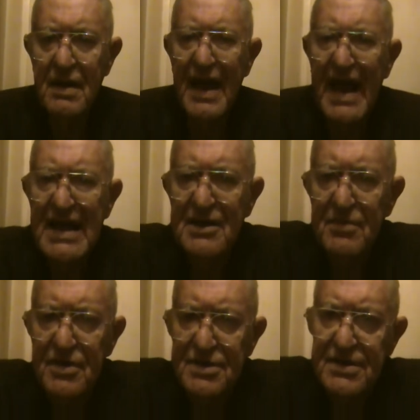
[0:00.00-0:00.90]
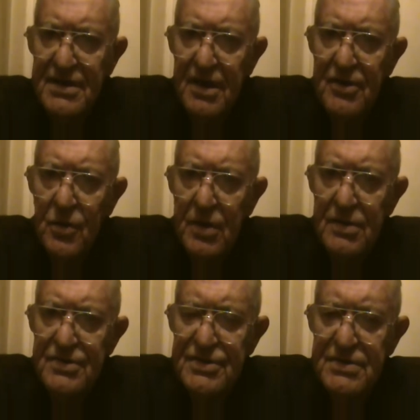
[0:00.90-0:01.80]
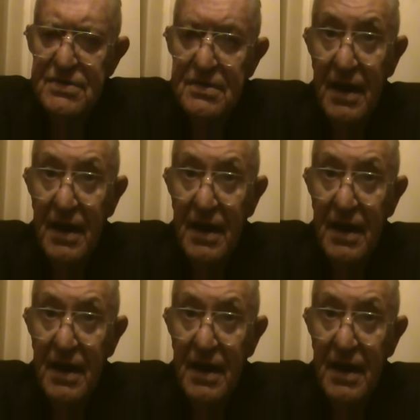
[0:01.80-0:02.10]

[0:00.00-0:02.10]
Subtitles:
Animals, in other words.